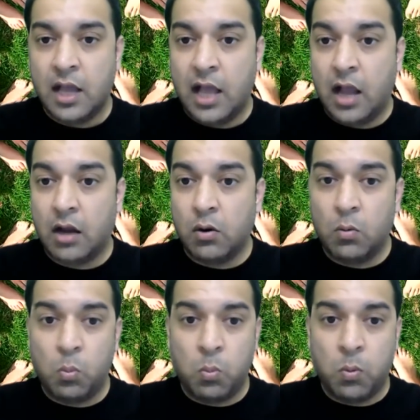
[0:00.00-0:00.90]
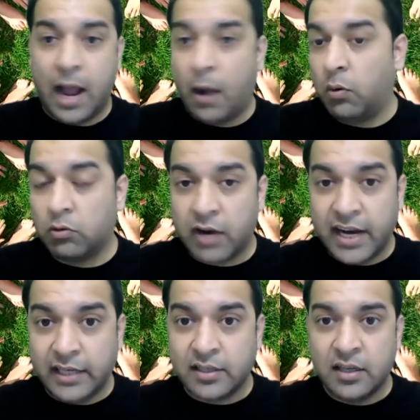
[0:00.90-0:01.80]
I go, wow,
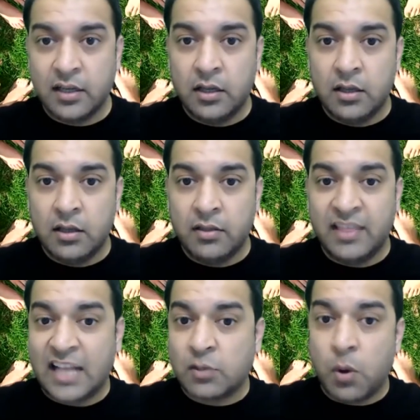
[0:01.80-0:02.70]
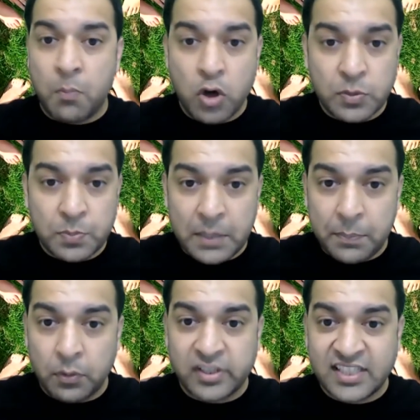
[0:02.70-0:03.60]
great. That's what most
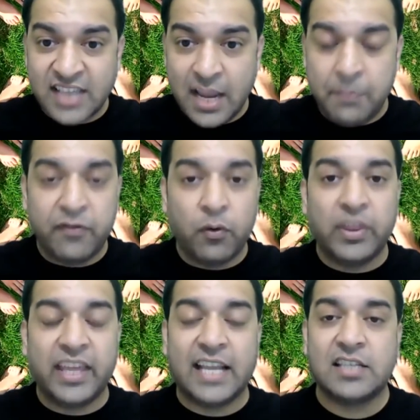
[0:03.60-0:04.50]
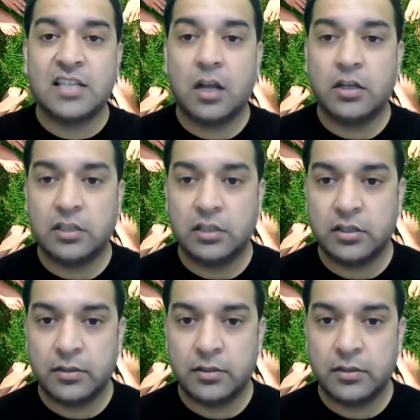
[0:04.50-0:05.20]
people say before they get started.